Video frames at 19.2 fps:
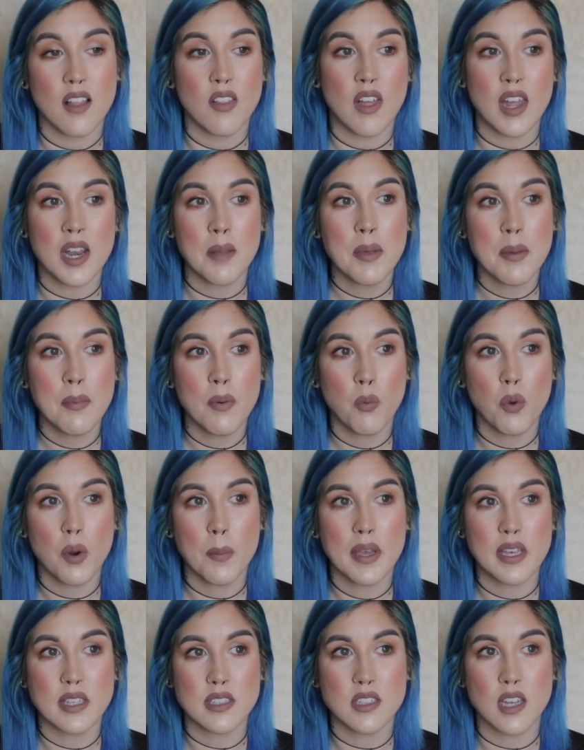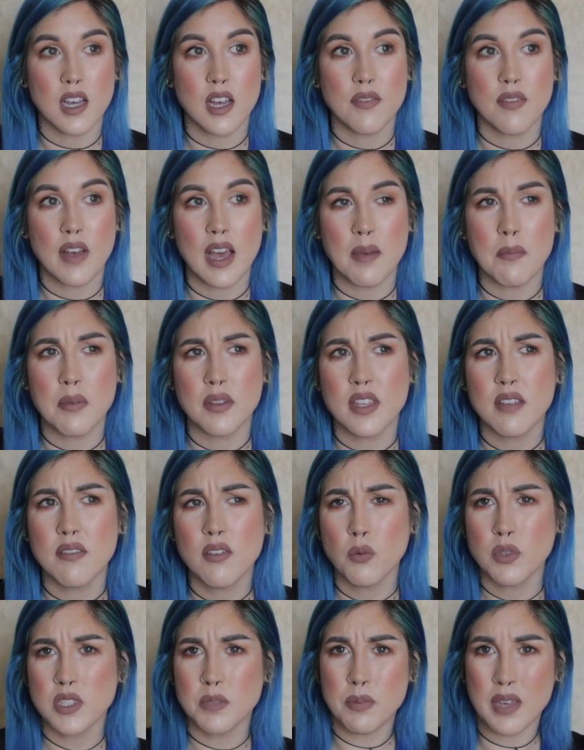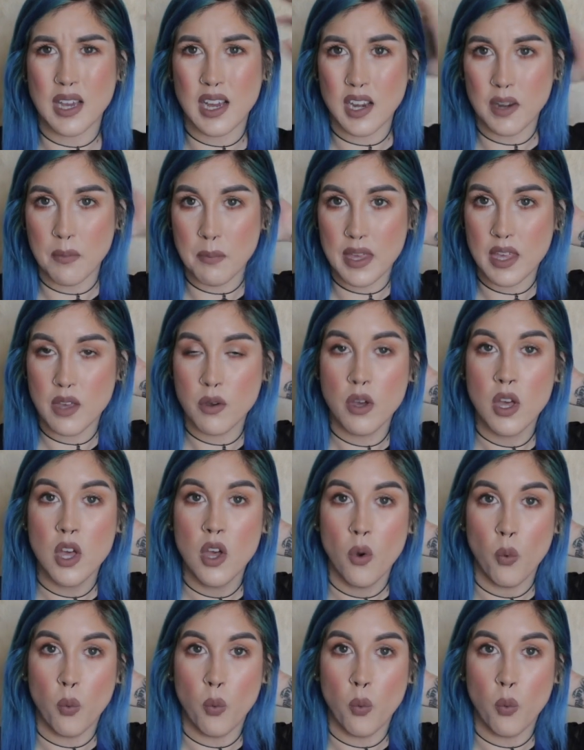A lot of people were pissed off, I believe it was Beyond Meat